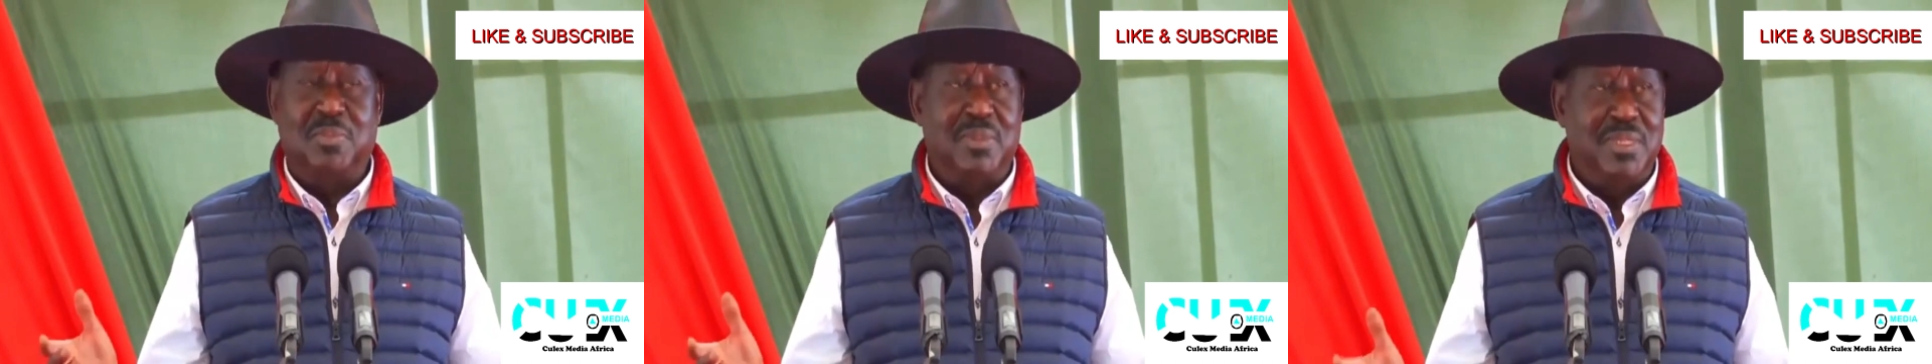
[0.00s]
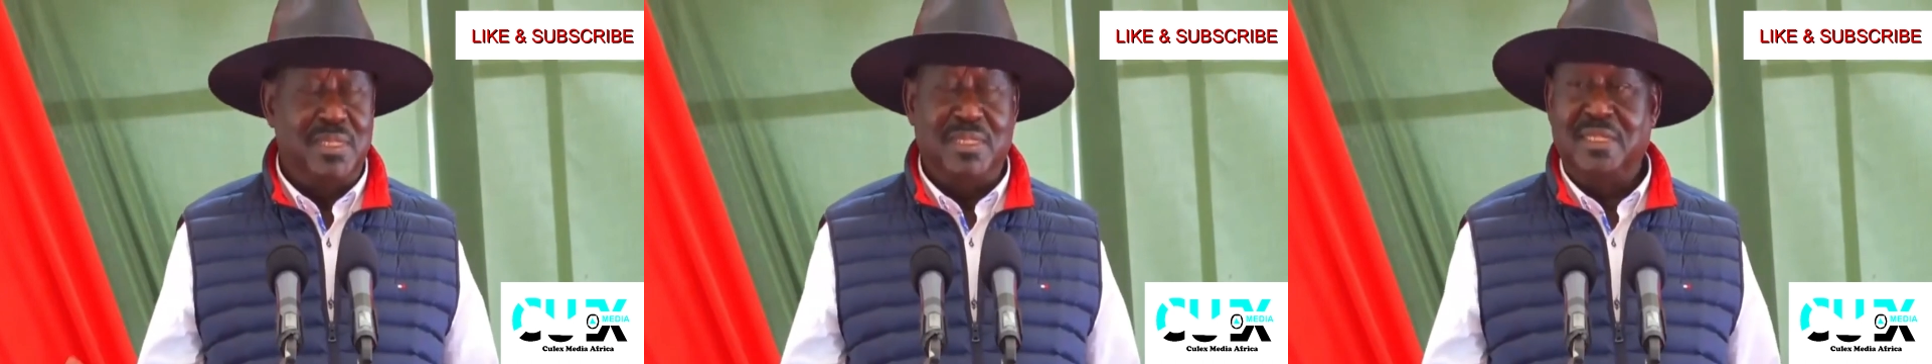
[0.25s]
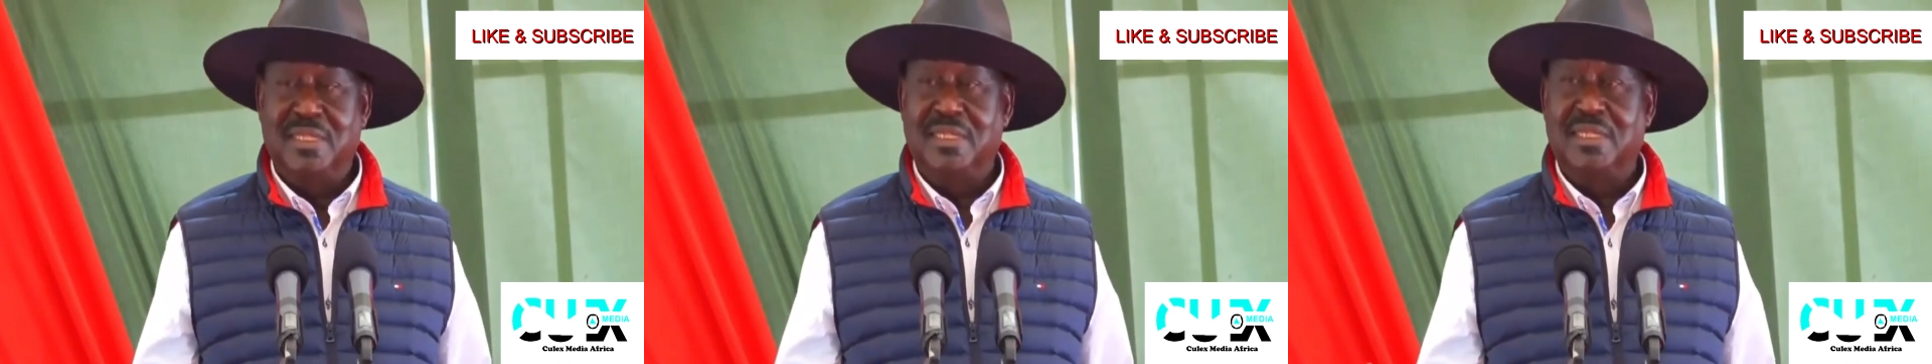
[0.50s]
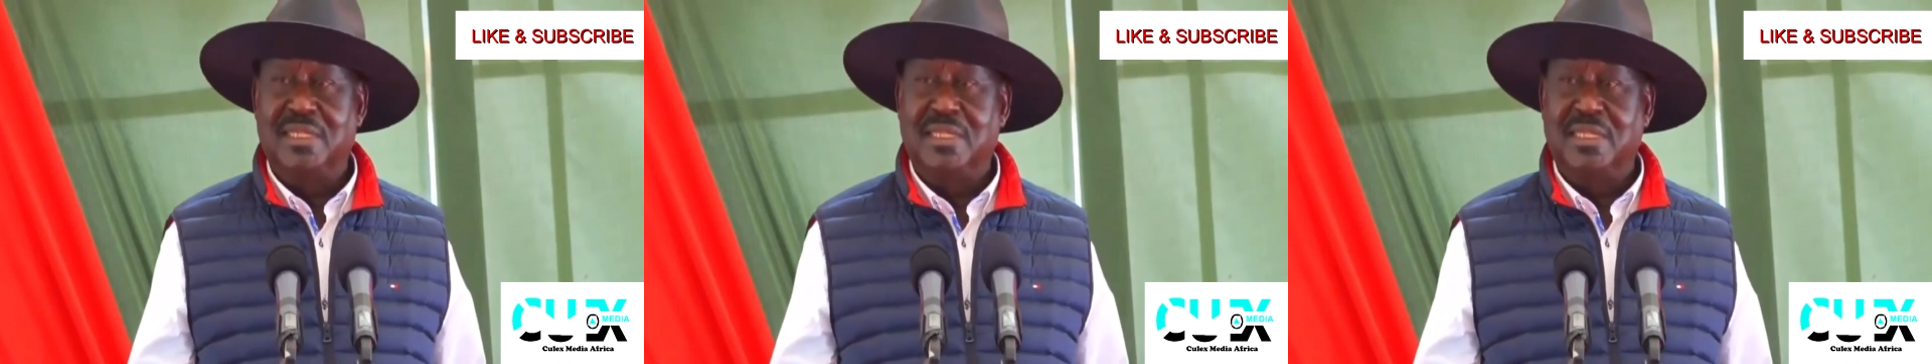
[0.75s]

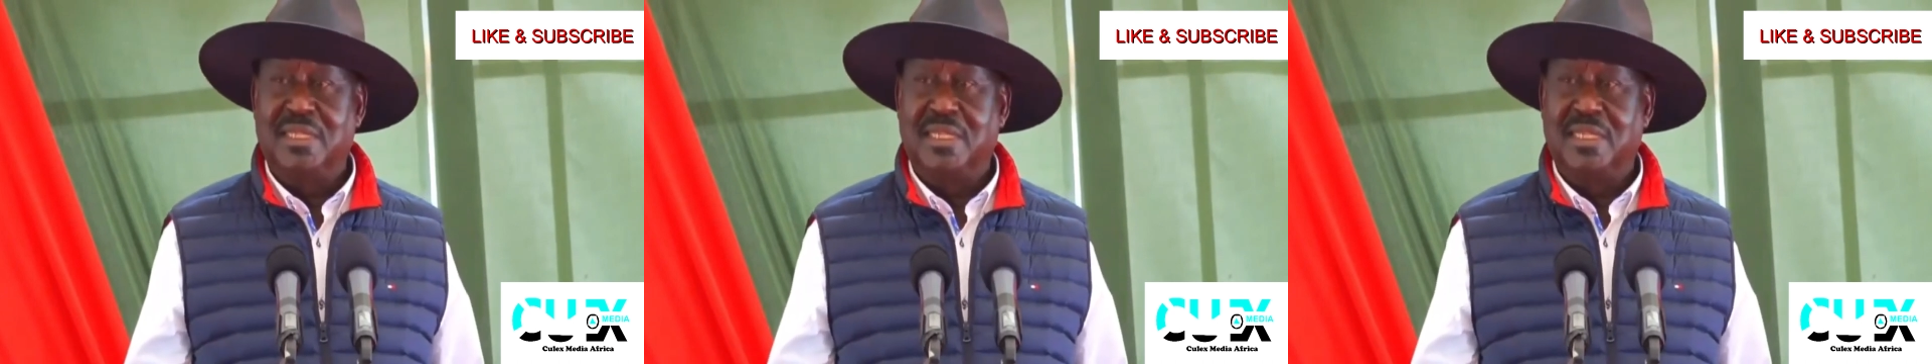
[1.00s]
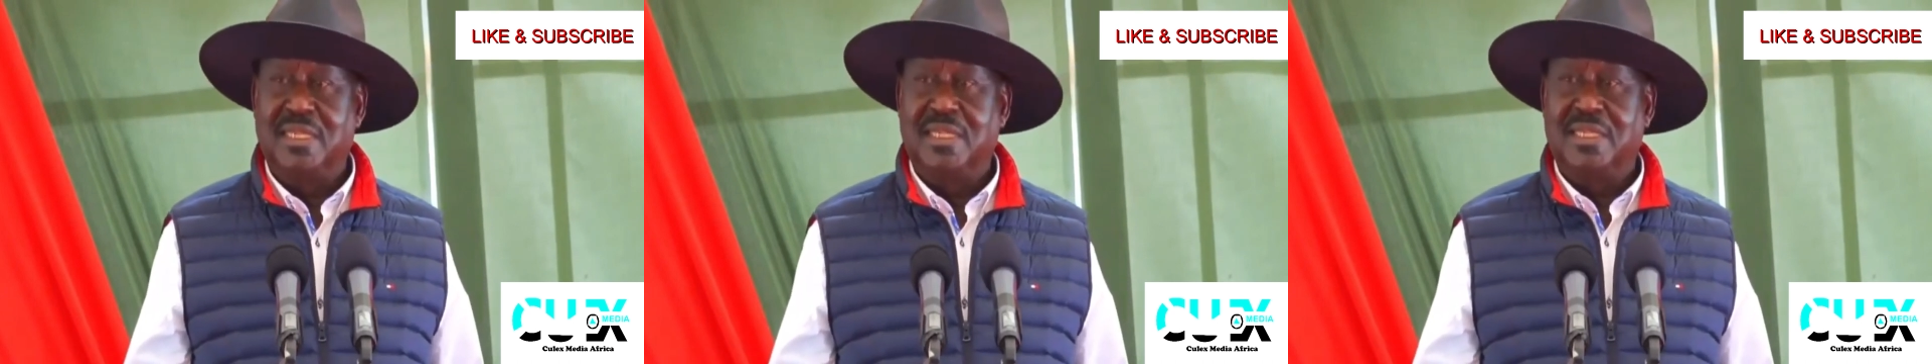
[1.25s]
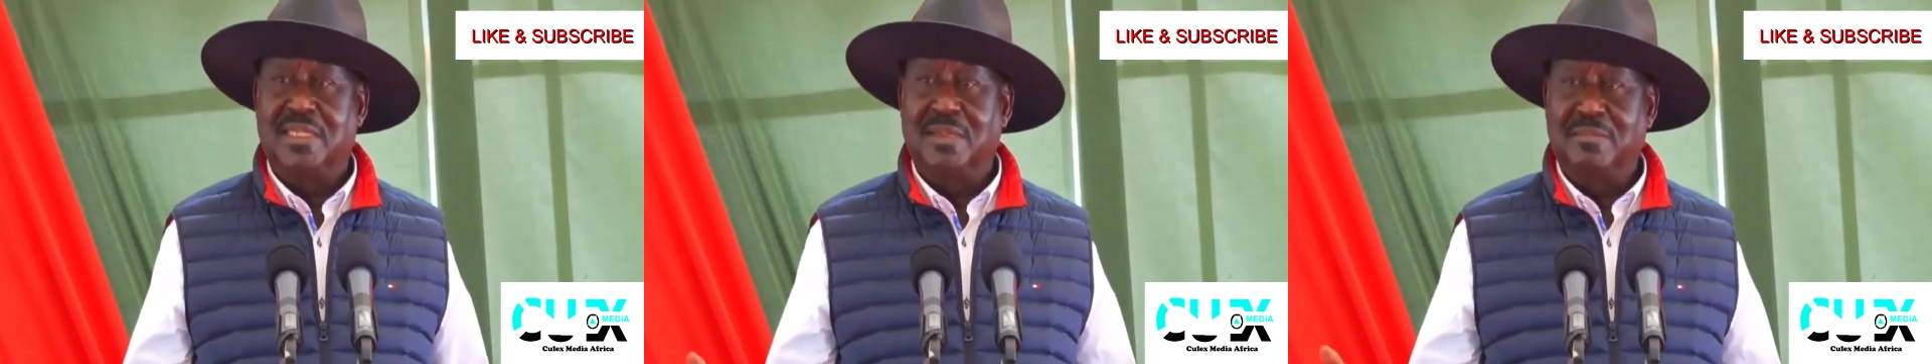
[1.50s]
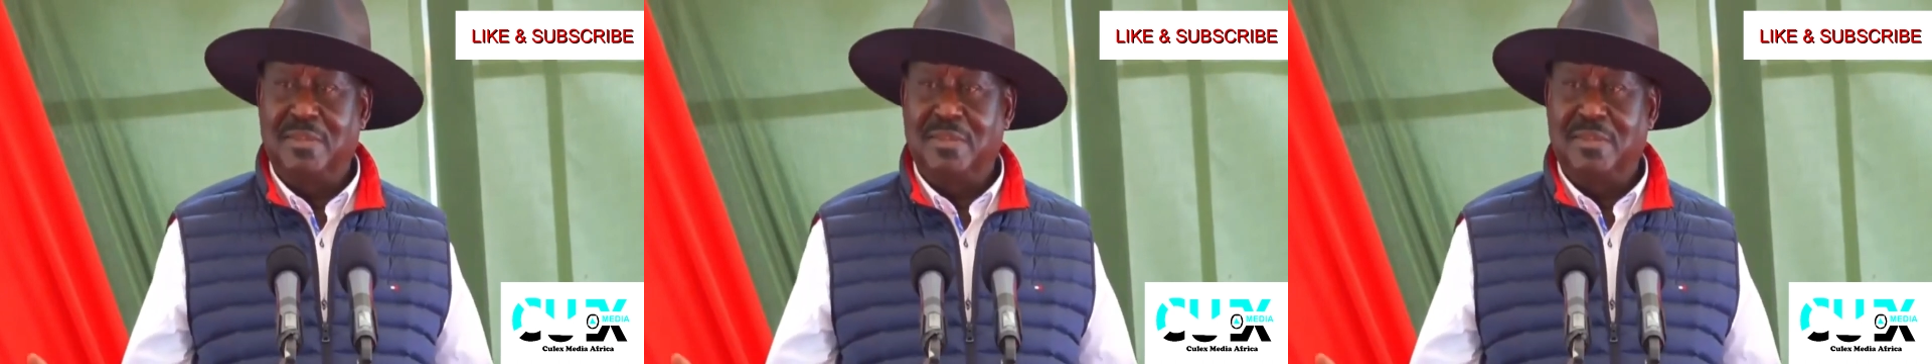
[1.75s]
Jubilee is